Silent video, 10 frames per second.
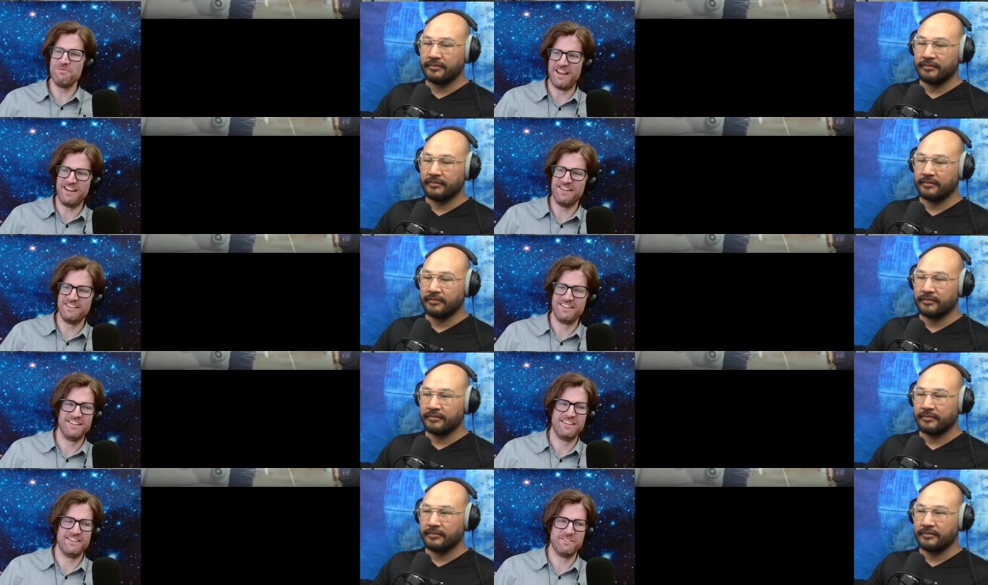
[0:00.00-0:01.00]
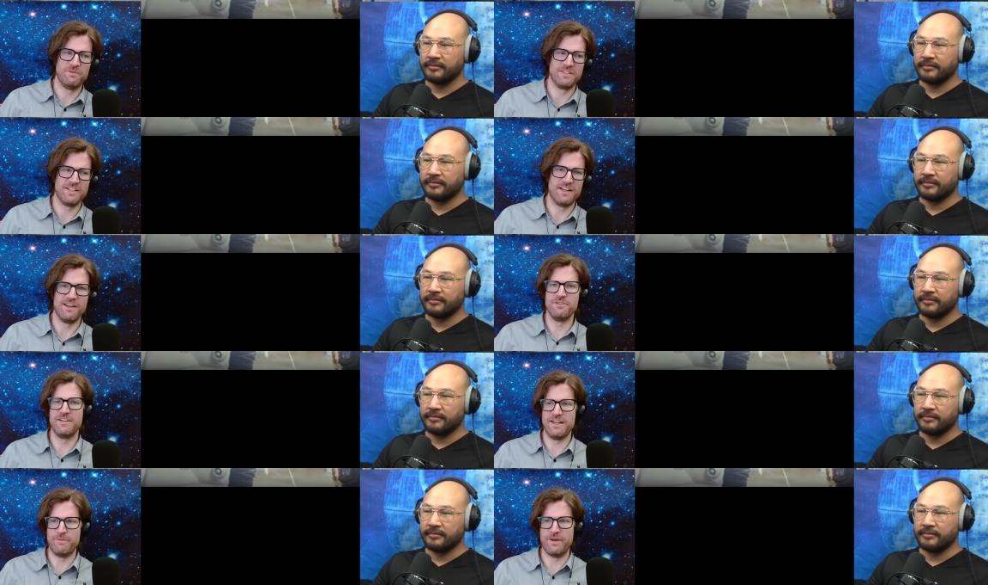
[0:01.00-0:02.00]
Speaker 1: way with, say,
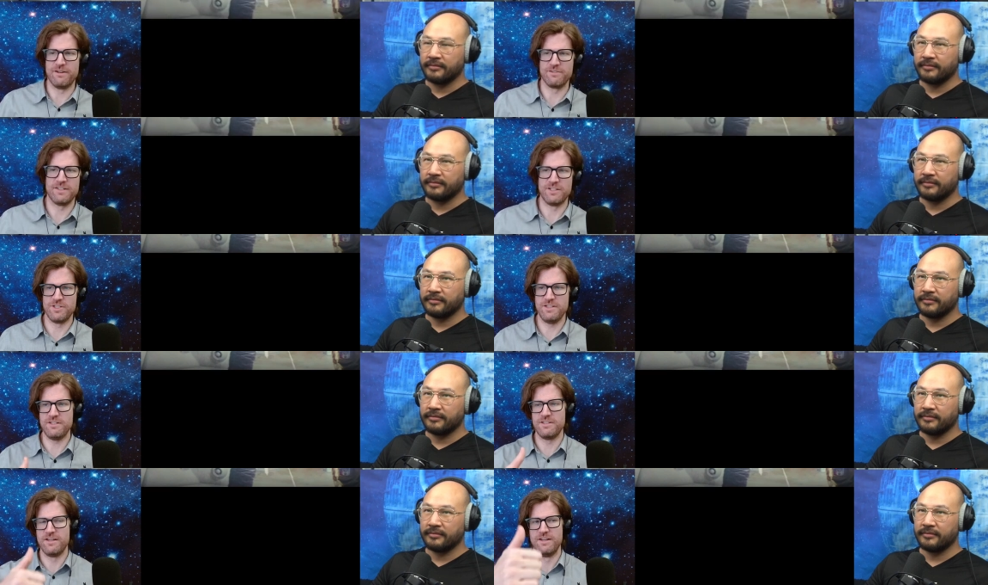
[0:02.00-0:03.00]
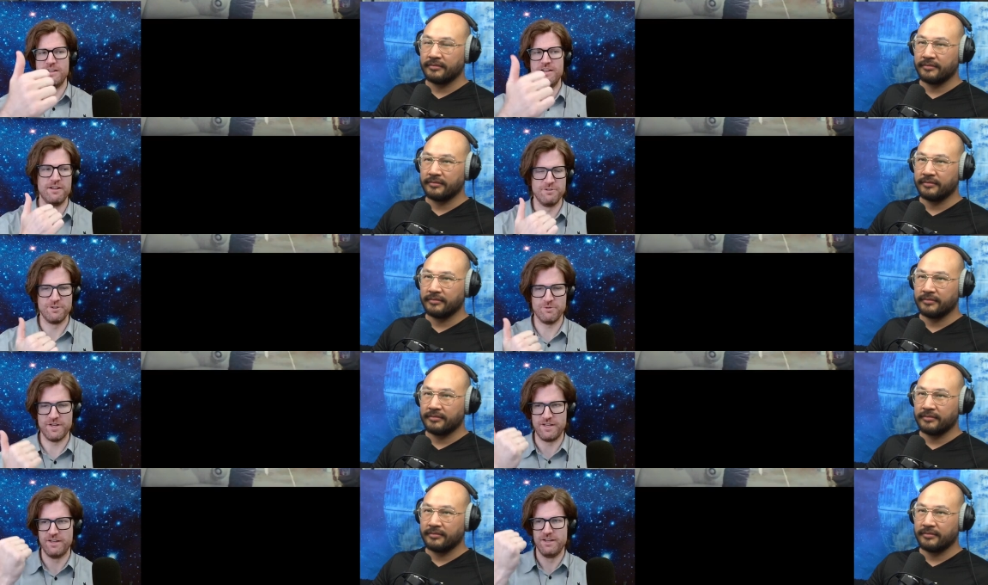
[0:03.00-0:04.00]
180 pounds and she's
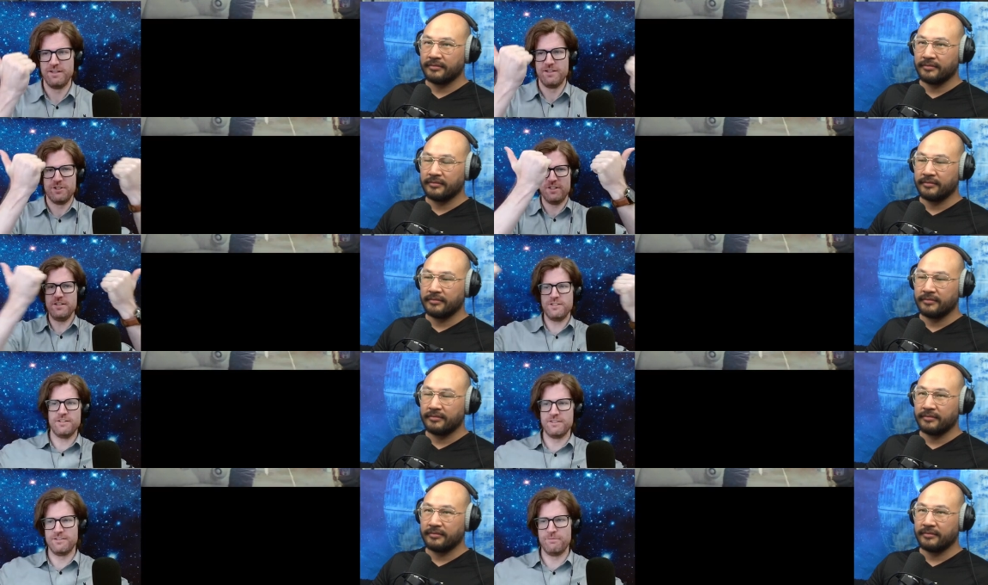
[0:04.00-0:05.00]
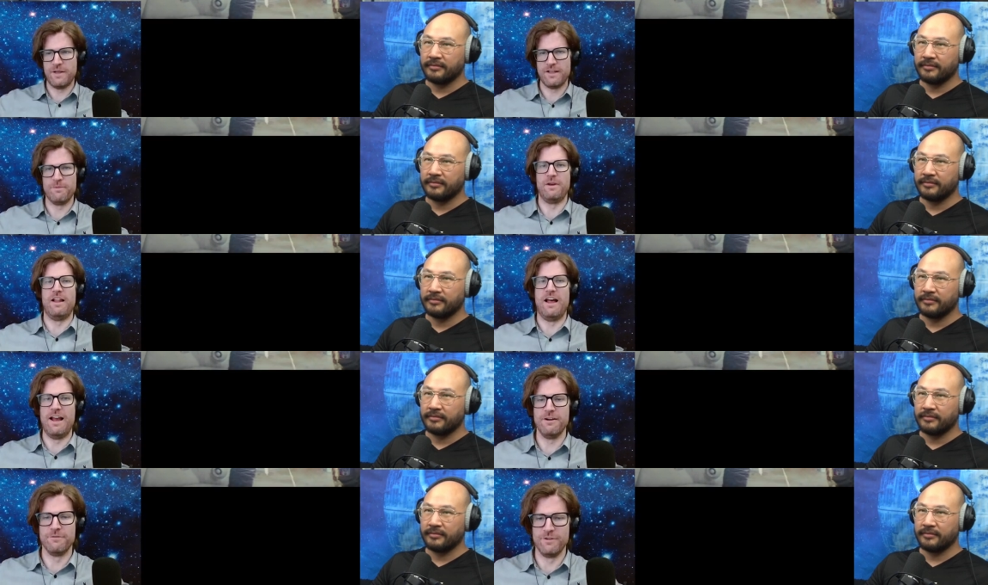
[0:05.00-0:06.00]
120, she needs to pick up a
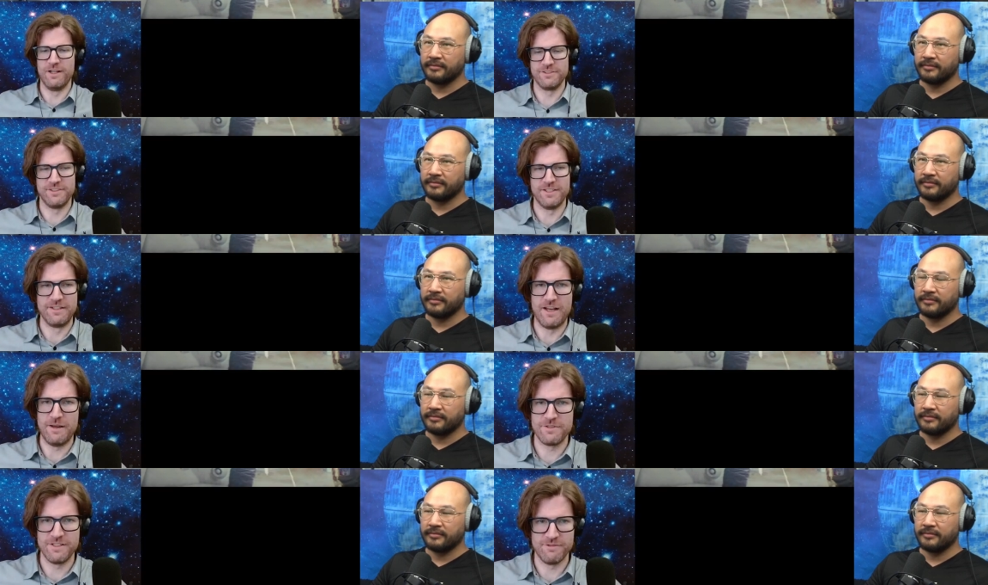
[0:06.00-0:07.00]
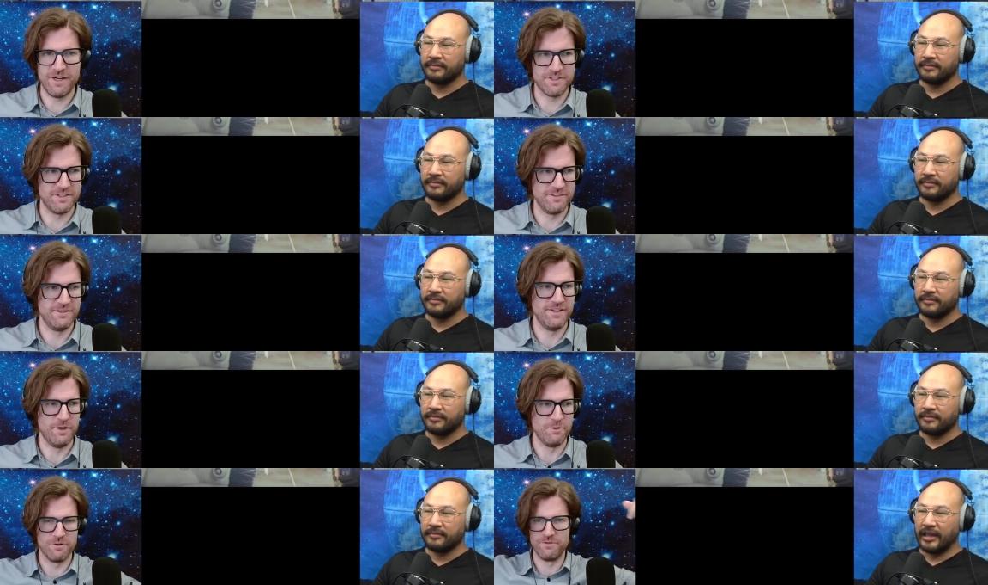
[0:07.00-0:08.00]
higher velocity in the opposite direction
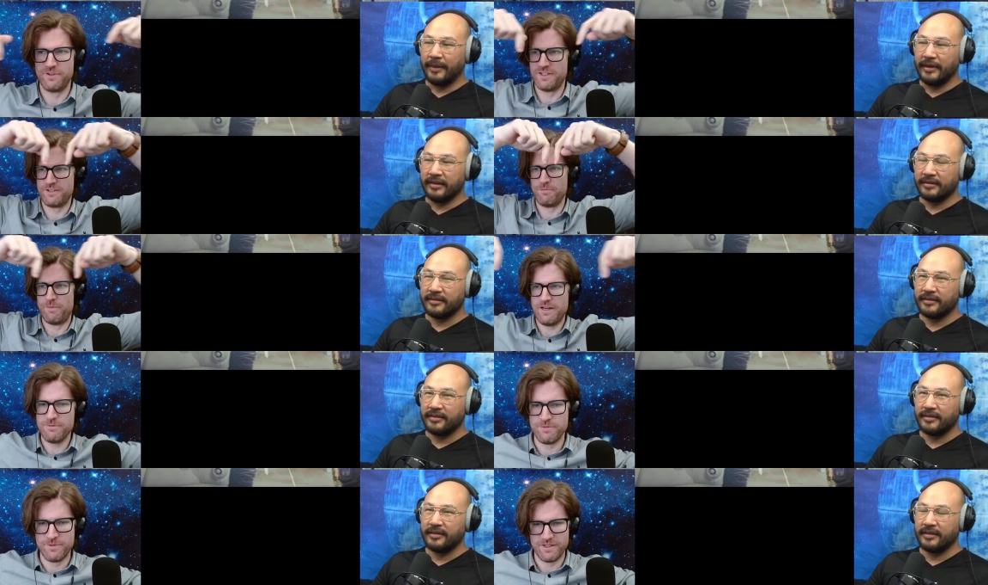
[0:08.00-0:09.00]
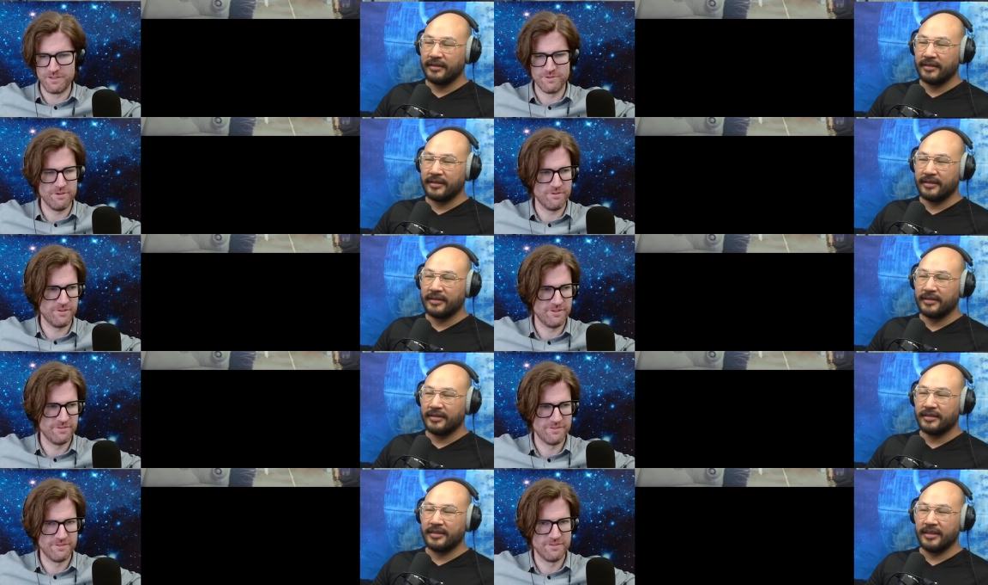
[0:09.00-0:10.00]
in order for this momentum to be conserved.
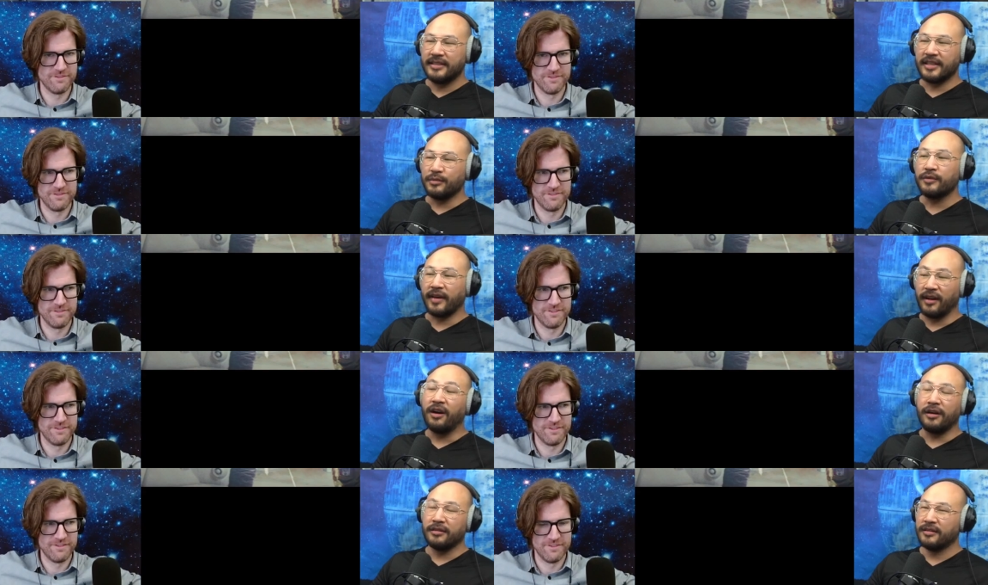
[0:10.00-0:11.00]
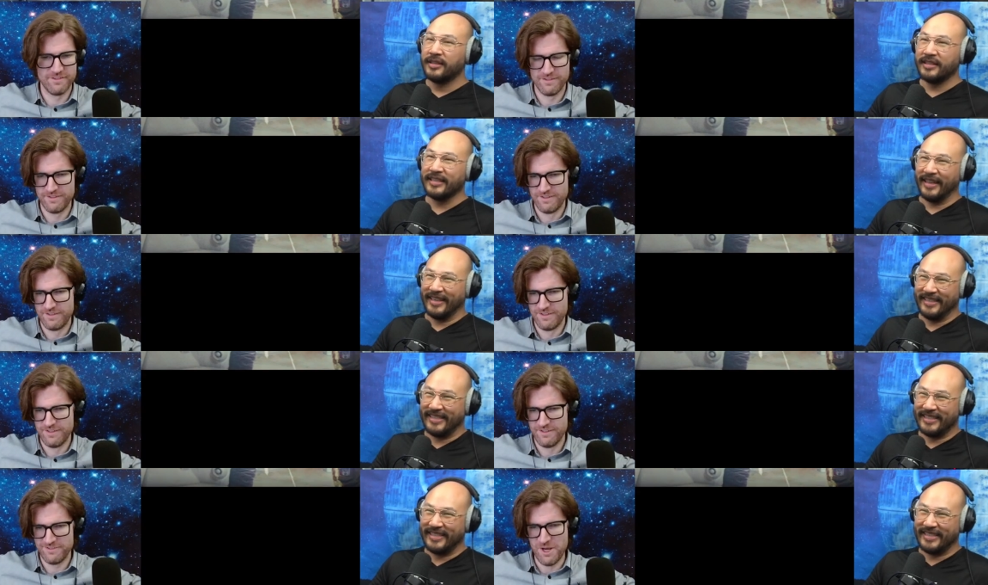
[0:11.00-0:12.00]
She needs to move at all.
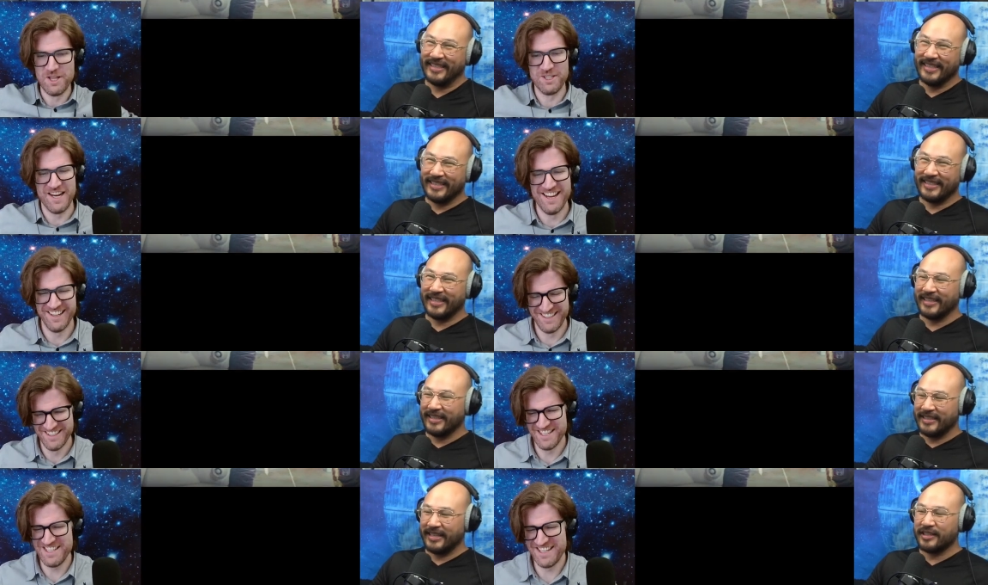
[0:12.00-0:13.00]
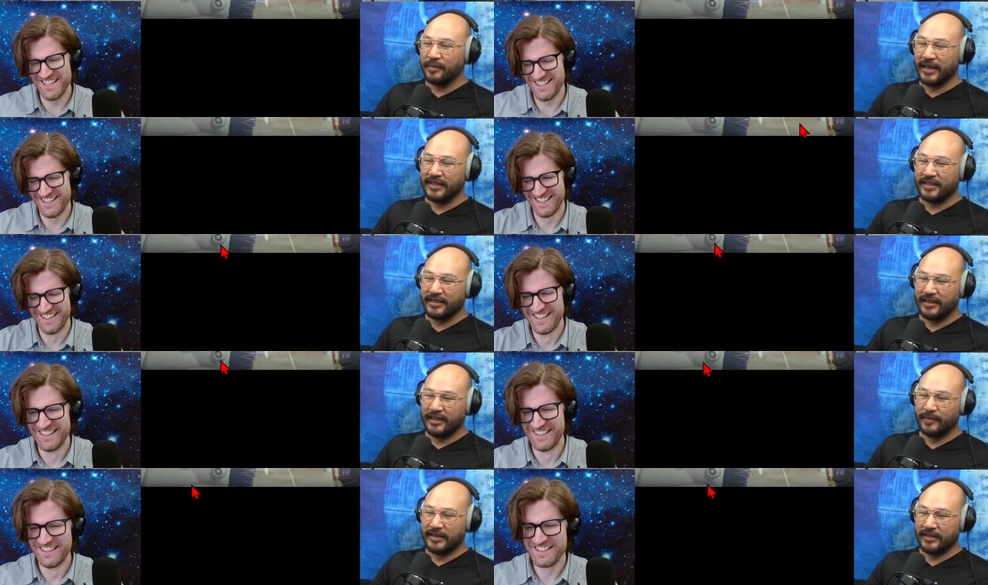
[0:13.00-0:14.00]
She doesn't budge. She
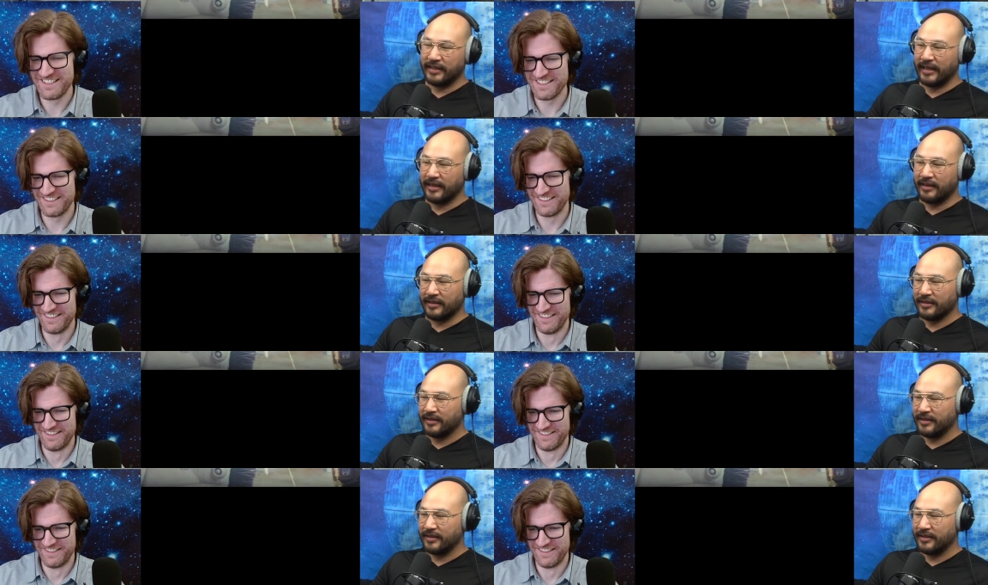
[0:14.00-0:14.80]
doesn't budge at all.